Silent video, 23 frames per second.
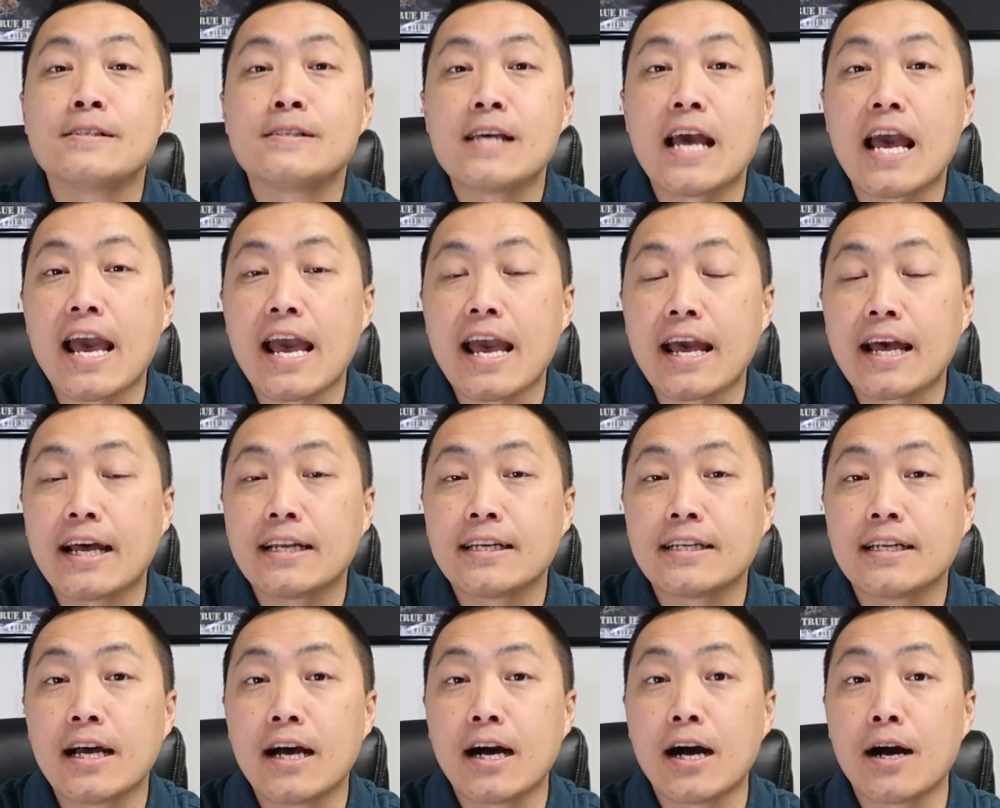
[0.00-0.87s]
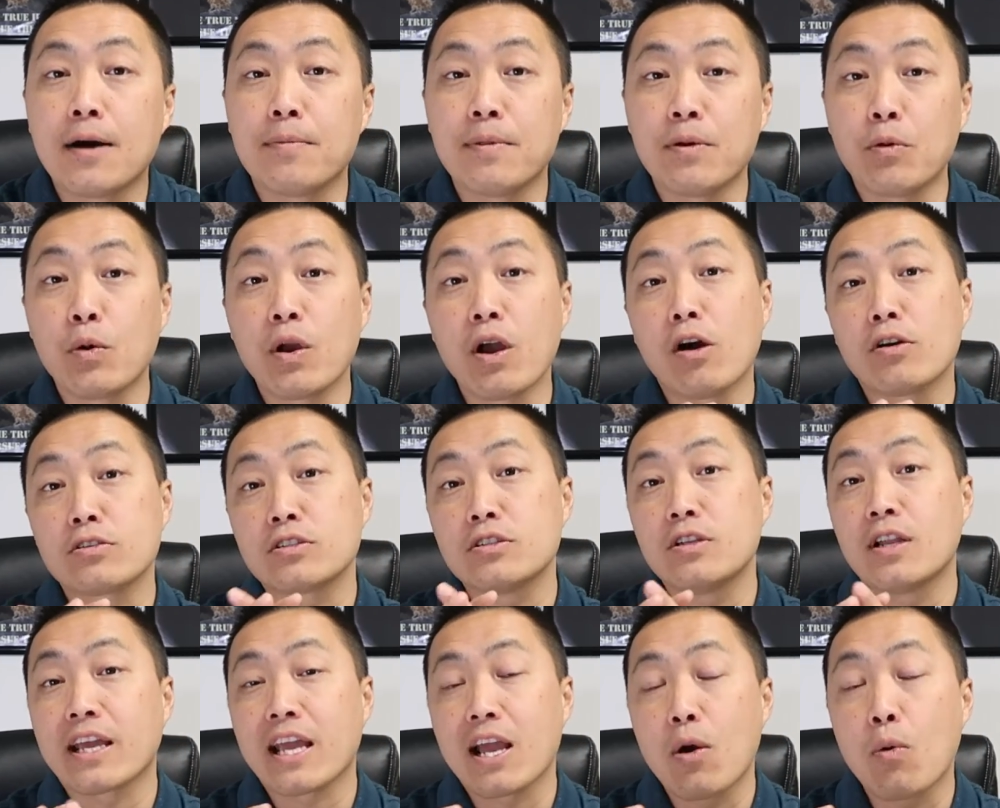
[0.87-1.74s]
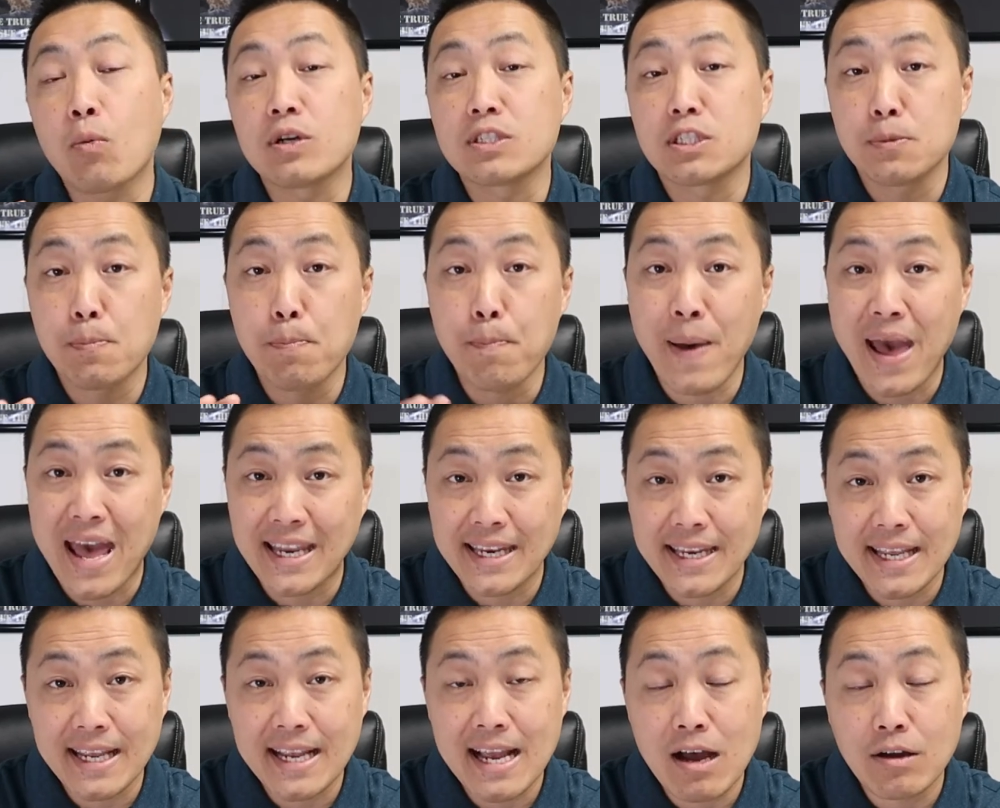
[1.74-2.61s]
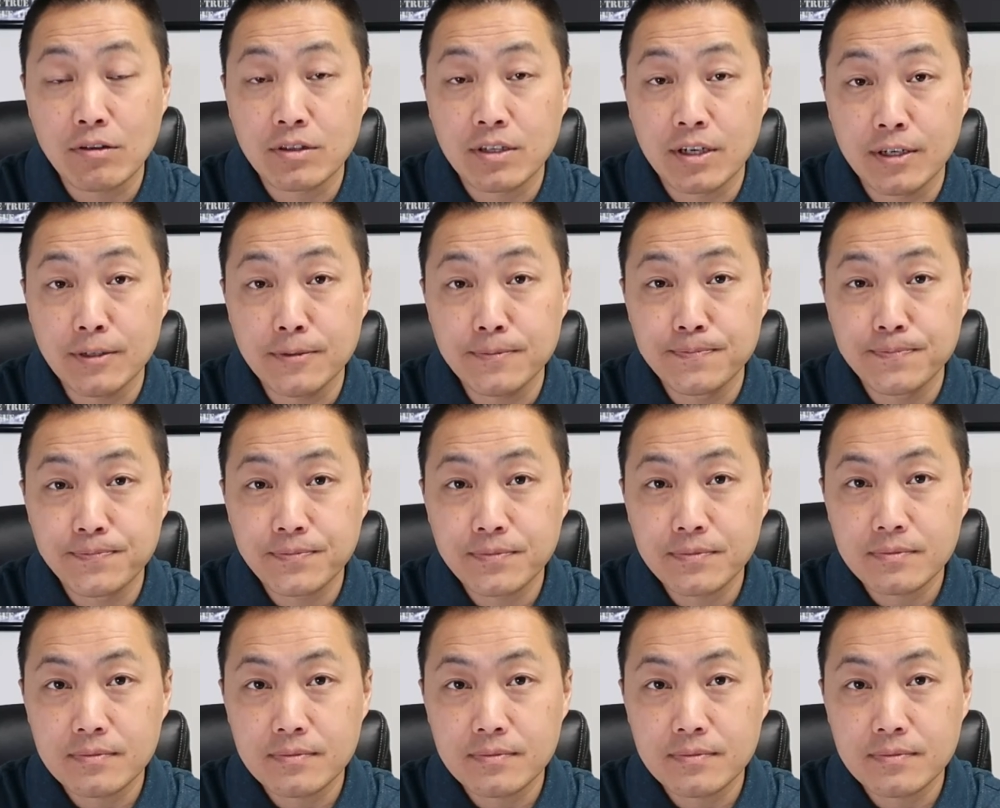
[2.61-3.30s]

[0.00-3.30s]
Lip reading: and we also look at what's pending out there,